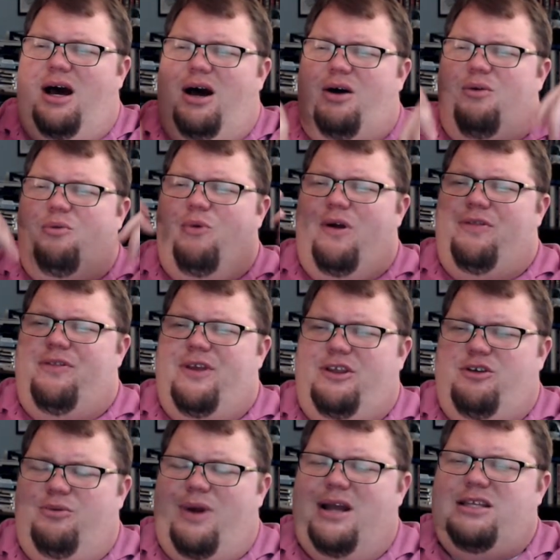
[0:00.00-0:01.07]
With the
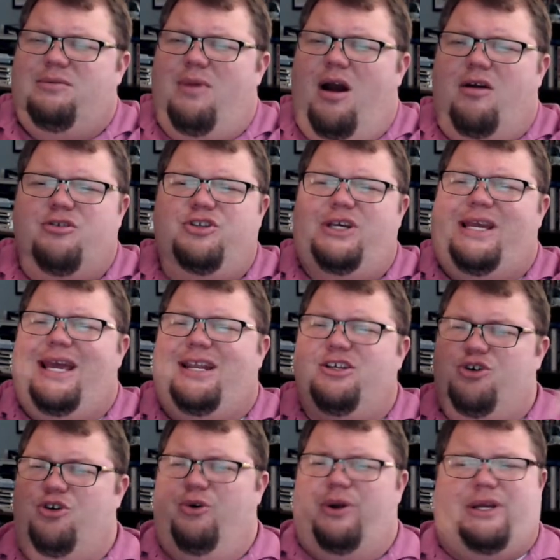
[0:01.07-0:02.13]
direct democracy, it
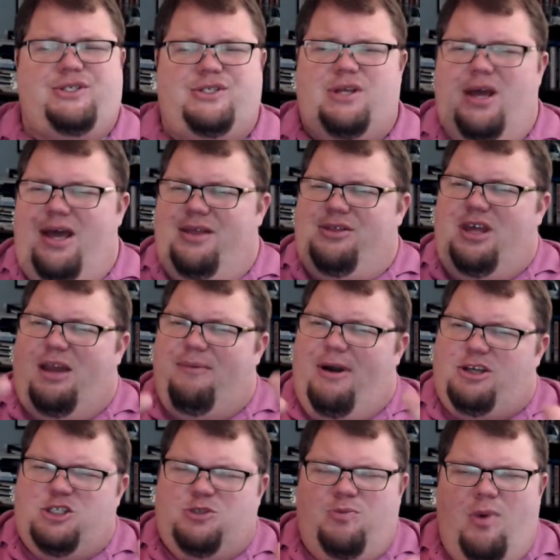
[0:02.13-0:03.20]
is Greece. Think of
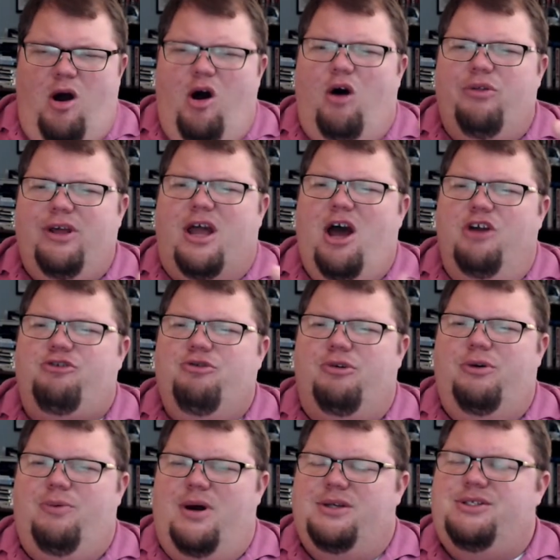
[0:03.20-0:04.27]
how small the
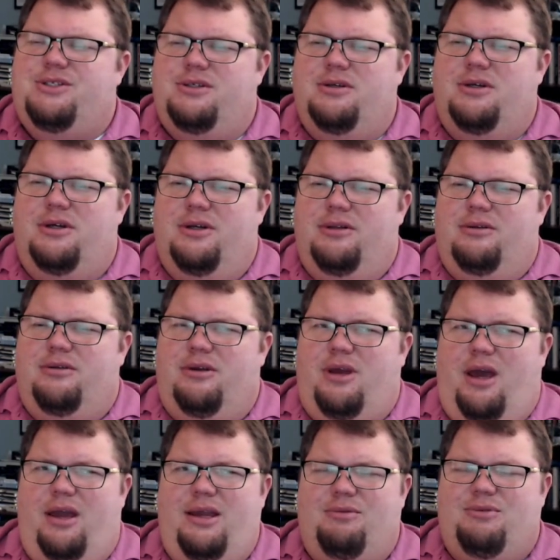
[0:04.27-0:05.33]
country was.
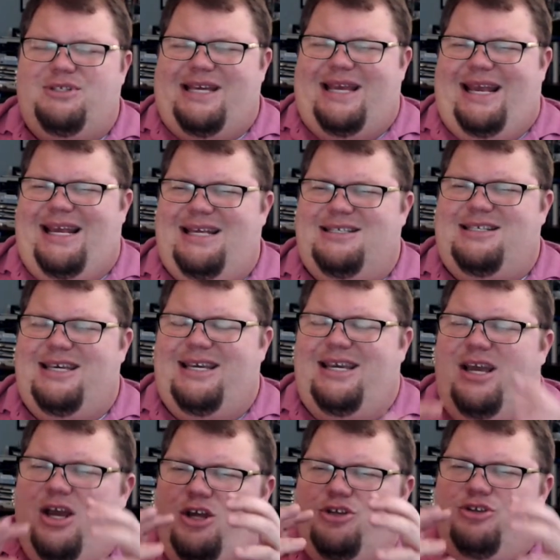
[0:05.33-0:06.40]
Okay, it was
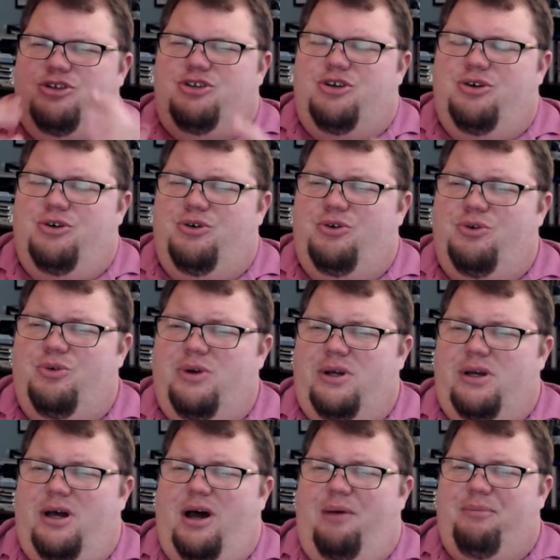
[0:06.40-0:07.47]
easy to
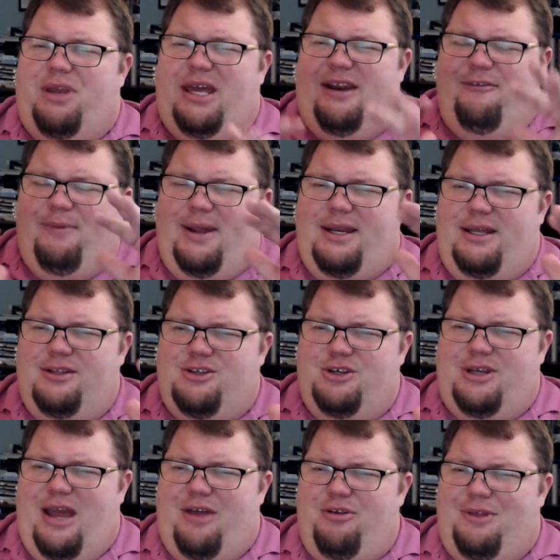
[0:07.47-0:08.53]
get everybody
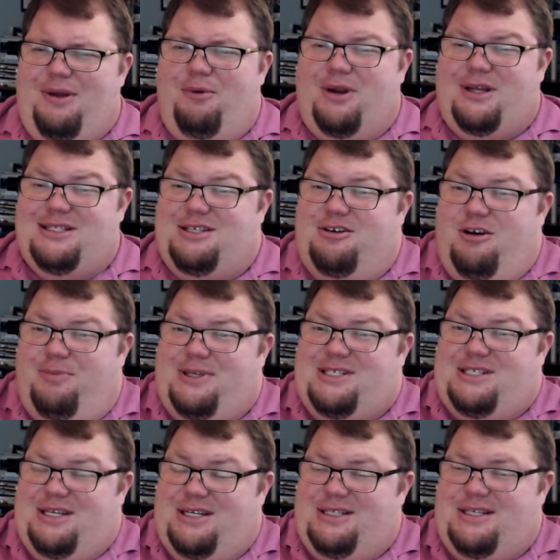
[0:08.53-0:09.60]
together that were considered to be
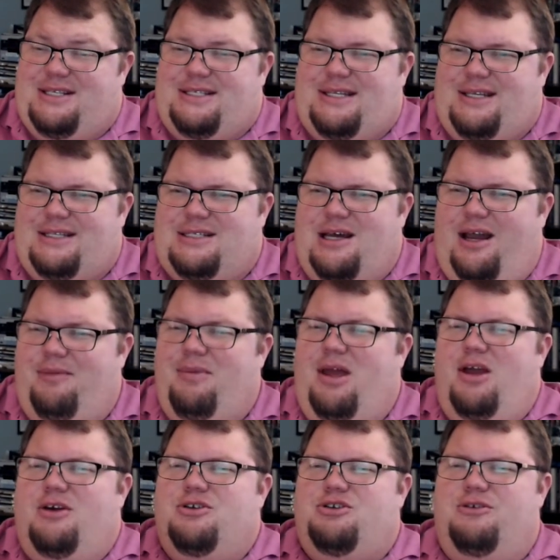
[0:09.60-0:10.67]
citizens at the time
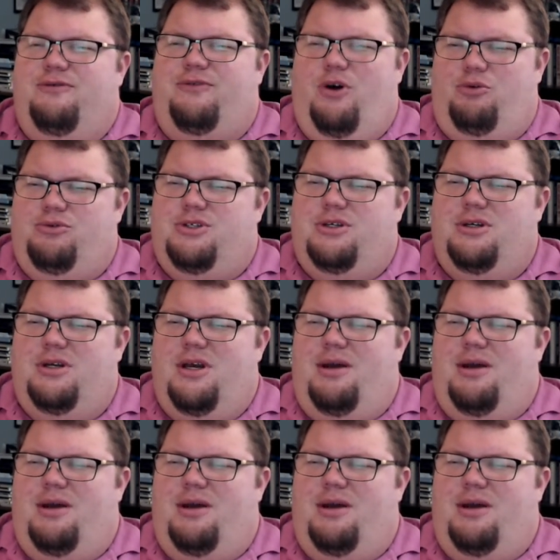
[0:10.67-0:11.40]
to vote.